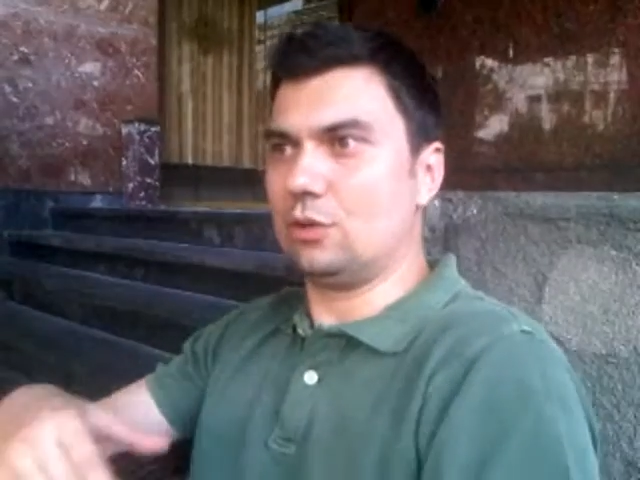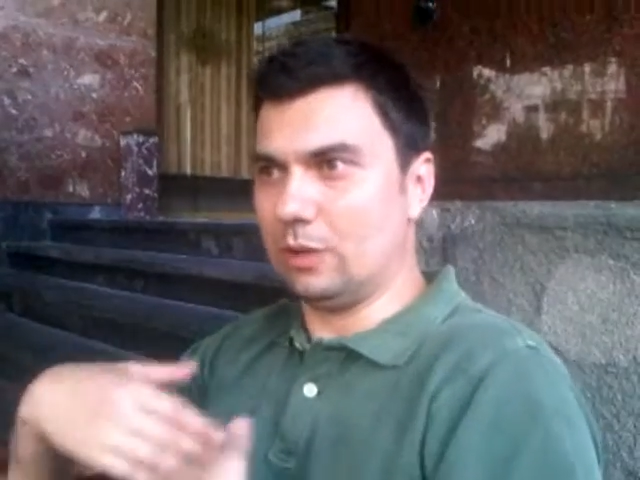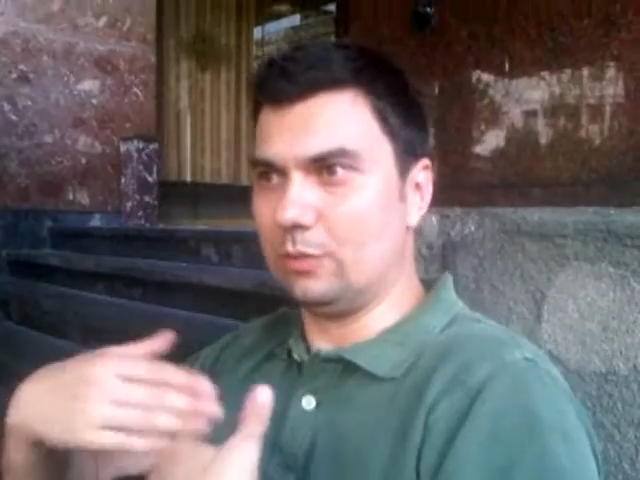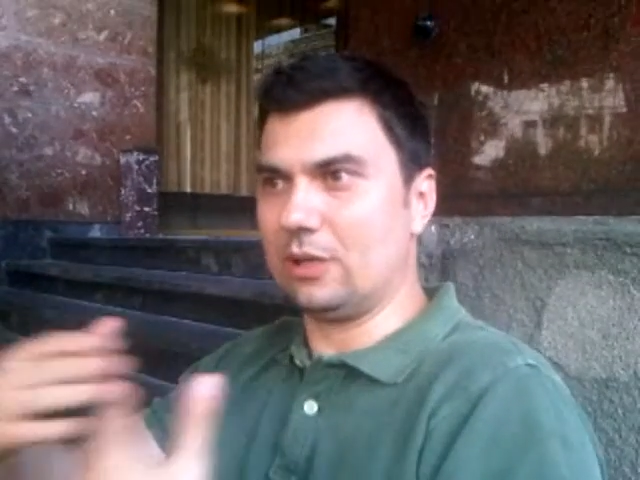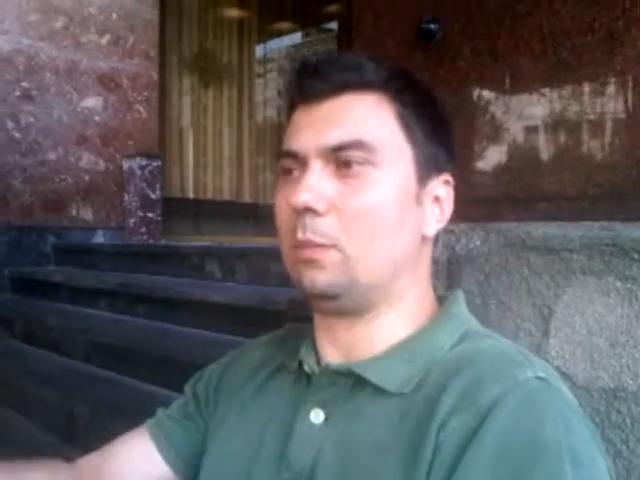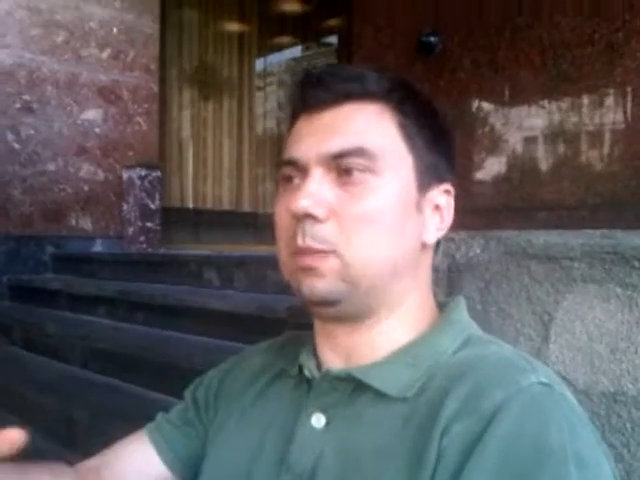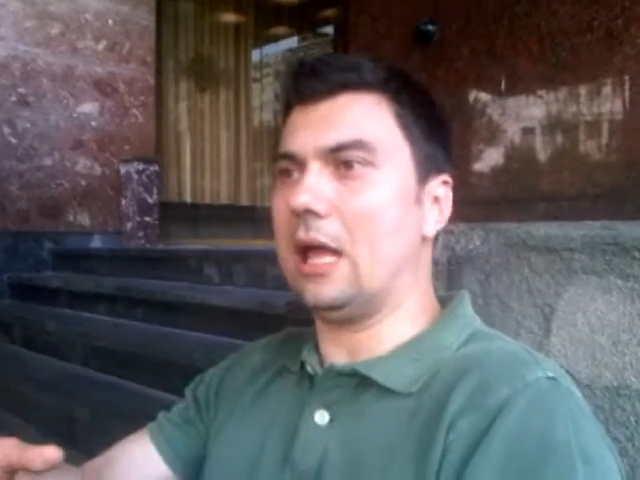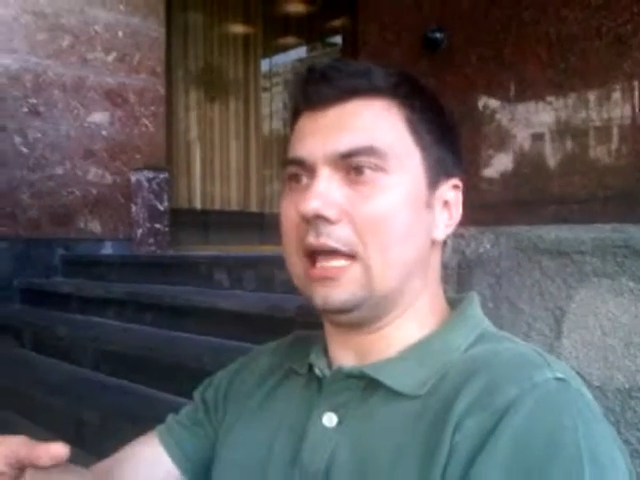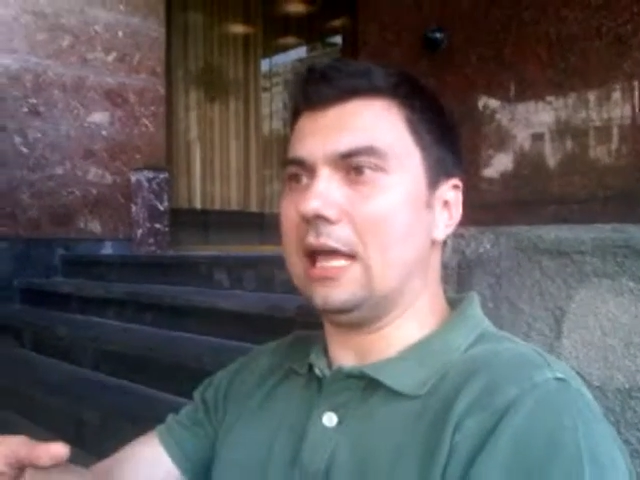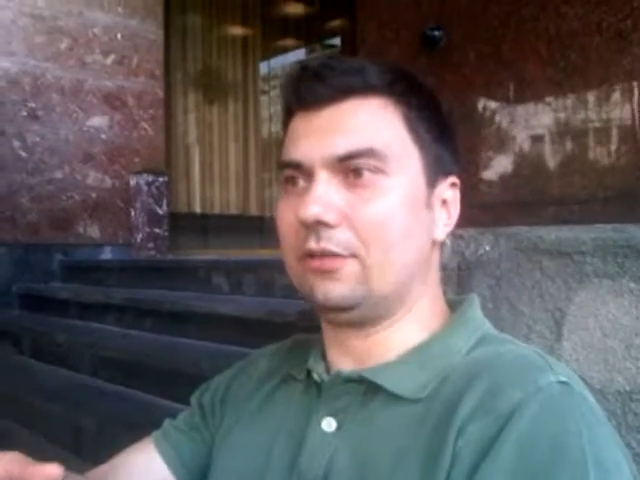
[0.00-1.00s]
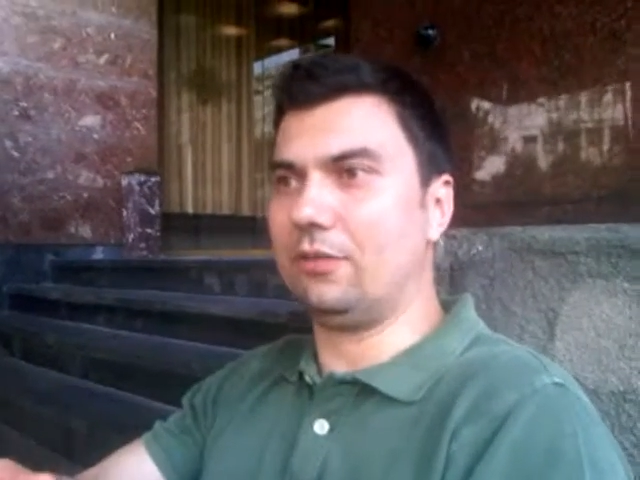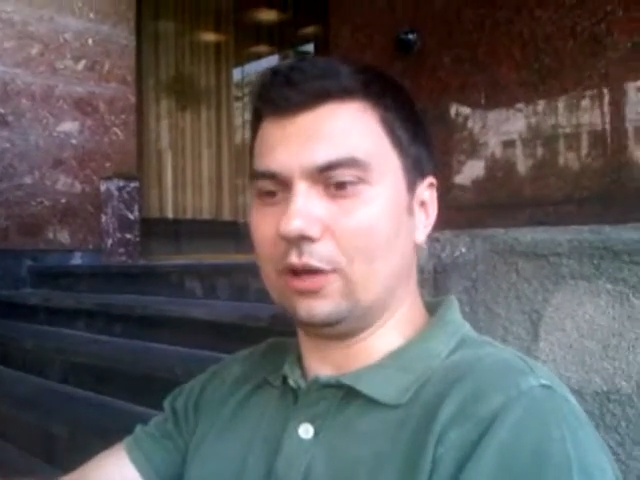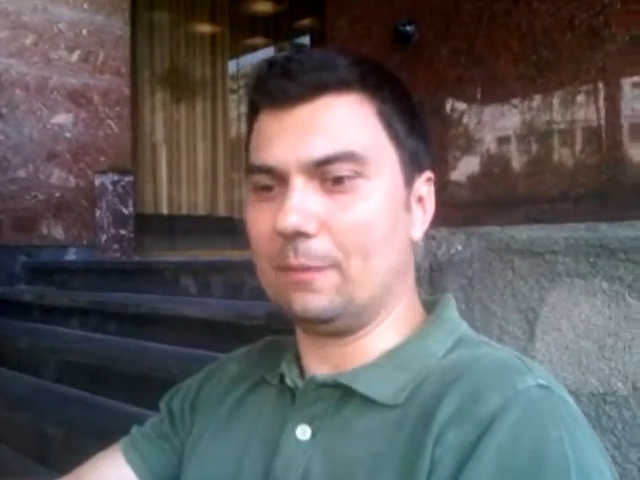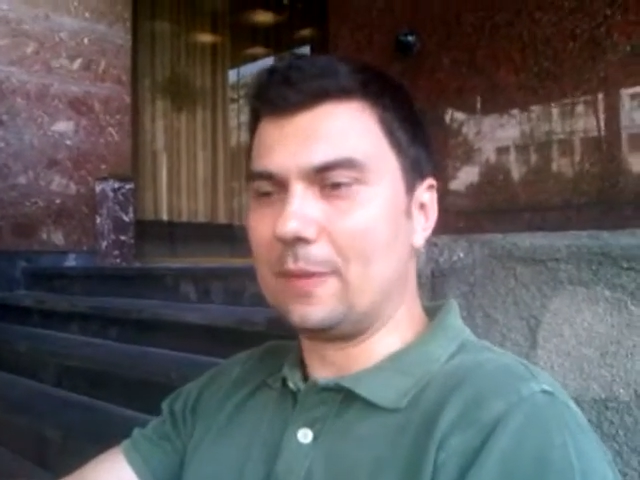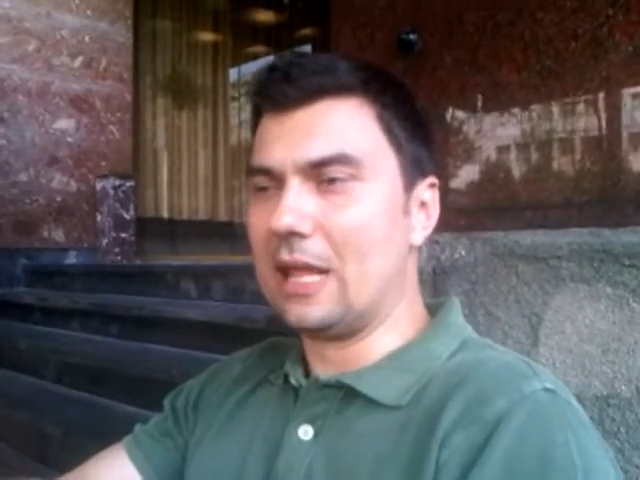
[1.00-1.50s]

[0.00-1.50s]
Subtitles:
when we are applying for,